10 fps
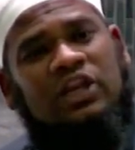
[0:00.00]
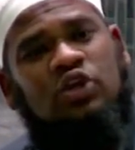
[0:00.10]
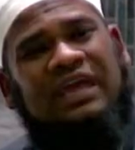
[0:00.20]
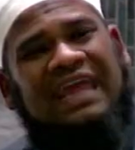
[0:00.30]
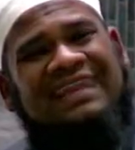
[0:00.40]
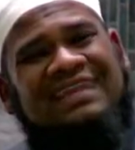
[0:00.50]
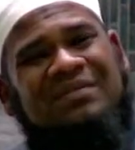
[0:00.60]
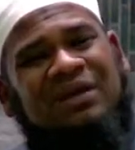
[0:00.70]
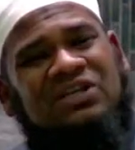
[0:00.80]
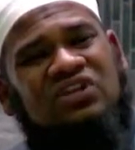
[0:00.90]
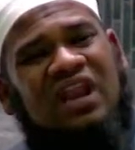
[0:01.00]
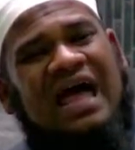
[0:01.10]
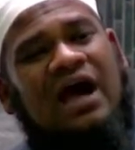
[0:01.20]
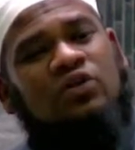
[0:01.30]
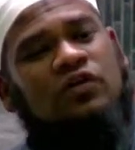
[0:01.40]
when you can make
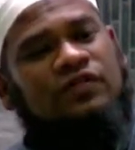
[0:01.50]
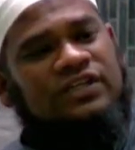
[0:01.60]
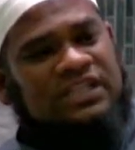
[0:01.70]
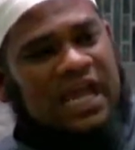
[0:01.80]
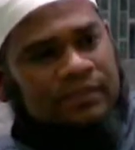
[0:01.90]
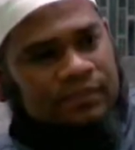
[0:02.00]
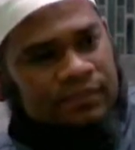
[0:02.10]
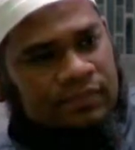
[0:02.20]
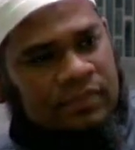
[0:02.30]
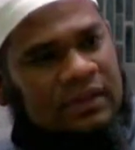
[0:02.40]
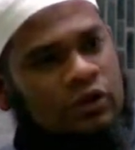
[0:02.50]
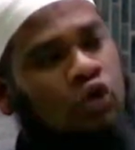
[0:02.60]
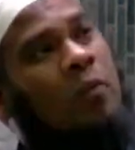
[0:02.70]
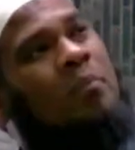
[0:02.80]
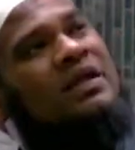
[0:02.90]
salah out of its time,
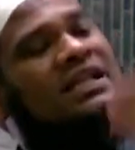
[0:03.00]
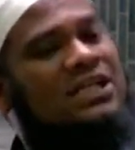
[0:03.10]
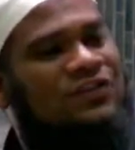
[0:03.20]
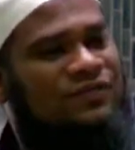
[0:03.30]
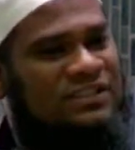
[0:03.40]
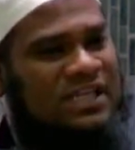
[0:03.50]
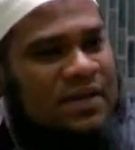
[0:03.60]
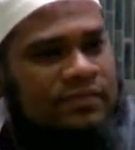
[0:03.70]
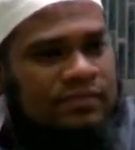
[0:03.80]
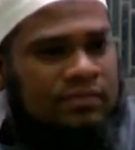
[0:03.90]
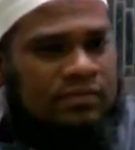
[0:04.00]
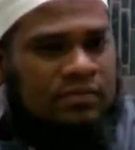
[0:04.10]
completely out of its time.